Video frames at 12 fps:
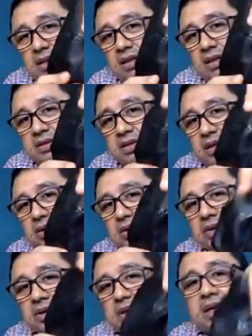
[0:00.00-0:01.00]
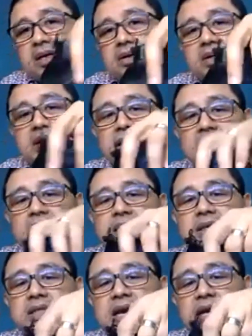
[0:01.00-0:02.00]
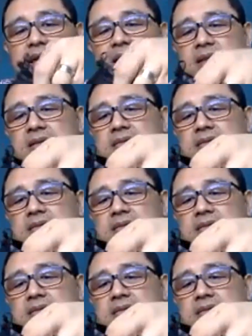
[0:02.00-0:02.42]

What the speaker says: there's the logo there on the leather jacket.